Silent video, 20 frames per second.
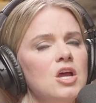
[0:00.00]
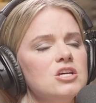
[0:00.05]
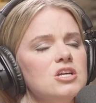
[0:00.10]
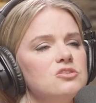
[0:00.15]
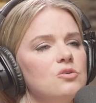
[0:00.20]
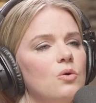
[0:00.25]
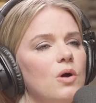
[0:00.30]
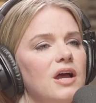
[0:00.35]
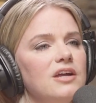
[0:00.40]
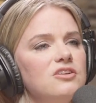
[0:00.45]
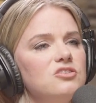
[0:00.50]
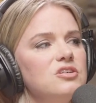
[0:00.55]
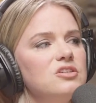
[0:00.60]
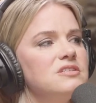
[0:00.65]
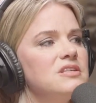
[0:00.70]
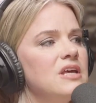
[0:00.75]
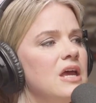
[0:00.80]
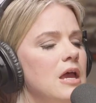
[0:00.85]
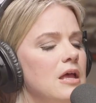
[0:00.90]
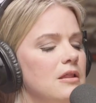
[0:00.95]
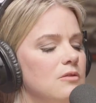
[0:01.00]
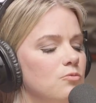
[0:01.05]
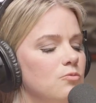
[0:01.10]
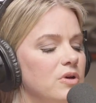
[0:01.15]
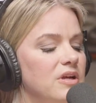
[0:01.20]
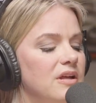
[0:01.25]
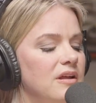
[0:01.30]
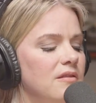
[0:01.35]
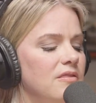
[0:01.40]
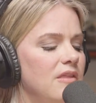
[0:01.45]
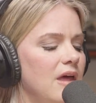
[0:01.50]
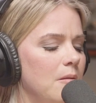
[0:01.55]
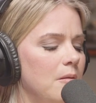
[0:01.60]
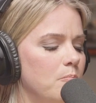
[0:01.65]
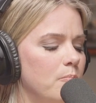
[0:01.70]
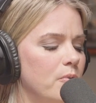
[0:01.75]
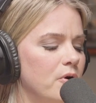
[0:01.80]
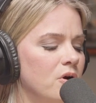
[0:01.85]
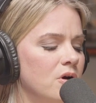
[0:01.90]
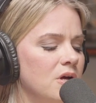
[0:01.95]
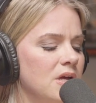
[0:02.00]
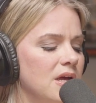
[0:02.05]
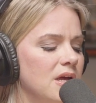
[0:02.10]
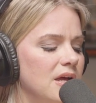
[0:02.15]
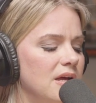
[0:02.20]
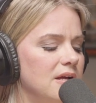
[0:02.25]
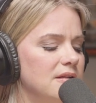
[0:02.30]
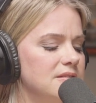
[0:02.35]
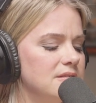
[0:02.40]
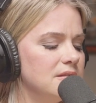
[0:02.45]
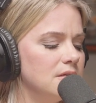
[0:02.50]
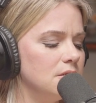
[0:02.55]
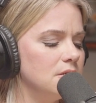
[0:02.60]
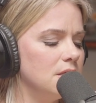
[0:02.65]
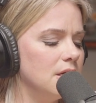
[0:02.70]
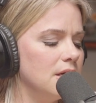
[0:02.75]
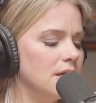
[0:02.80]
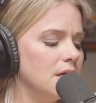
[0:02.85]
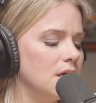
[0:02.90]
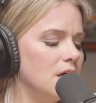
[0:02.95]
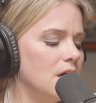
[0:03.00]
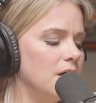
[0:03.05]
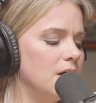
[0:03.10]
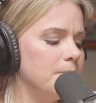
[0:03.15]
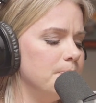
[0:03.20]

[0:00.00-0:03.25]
So reading that book, it's like